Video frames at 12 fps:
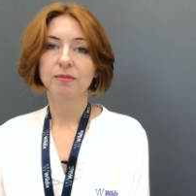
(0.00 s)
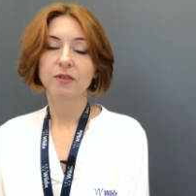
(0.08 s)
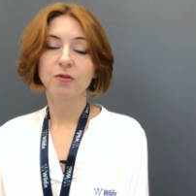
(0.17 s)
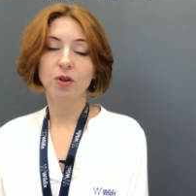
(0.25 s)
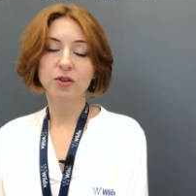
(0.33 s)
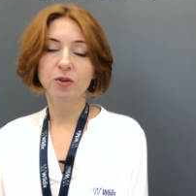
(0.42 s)

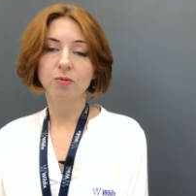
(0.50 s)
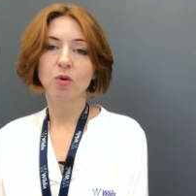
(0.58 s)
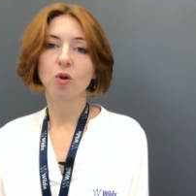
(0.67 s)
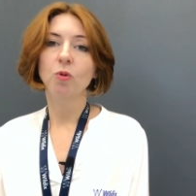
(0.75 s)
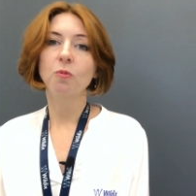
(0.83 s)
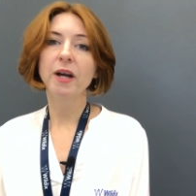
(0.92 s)
First of
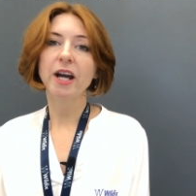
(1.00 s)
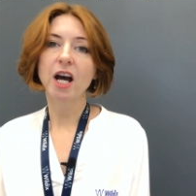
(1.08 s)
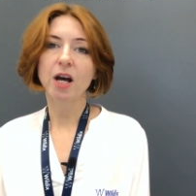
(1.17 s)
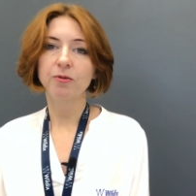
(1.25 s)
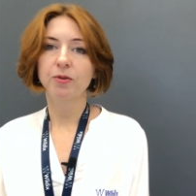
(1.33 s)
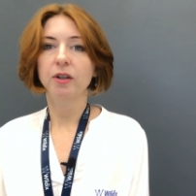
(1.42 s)
all, we
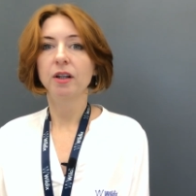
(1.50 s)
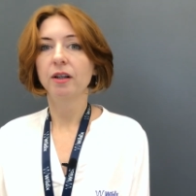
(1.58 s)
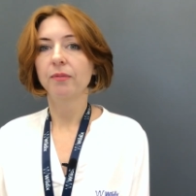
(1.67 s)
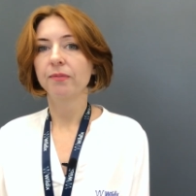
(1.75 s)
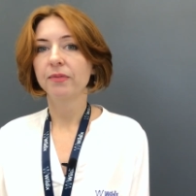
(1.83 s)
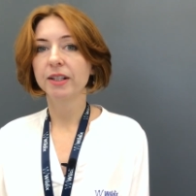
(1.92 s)
have
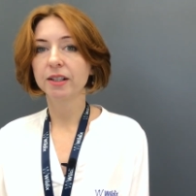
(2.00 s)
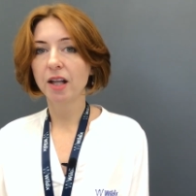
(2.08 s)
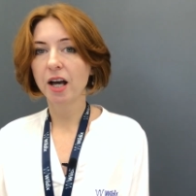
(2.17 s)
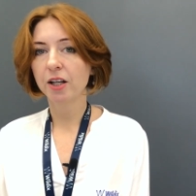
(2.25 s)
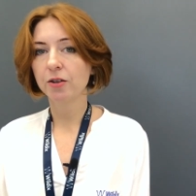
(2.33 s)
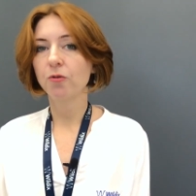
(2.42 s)
the
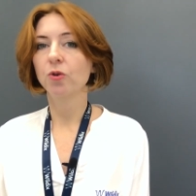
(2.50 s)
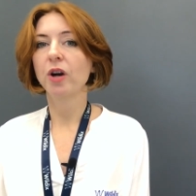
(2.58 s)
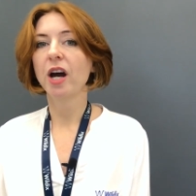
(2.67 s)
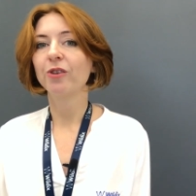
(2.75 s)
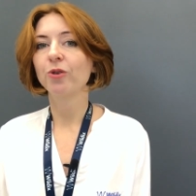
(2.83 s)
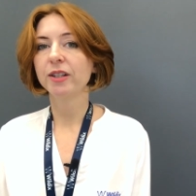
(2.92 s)
client for
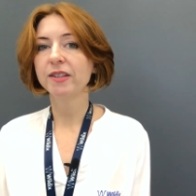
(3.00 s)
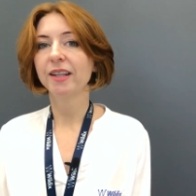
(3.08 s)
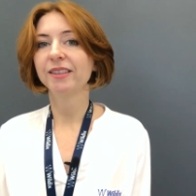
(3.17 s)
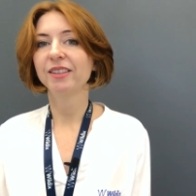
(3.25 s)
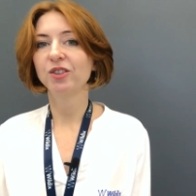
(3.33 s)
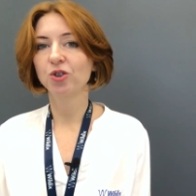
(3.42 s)
iOS
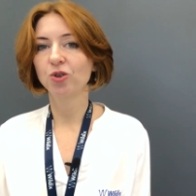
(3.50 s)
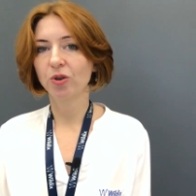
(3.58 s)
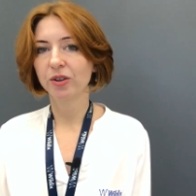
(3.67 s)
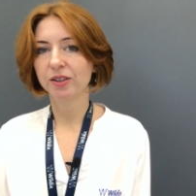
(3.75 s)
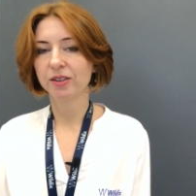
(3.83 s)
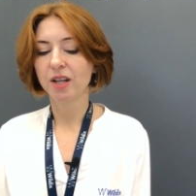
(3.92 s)
and
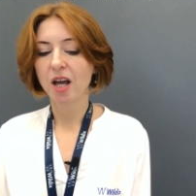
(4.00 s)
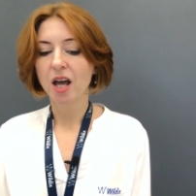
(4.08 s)
Android,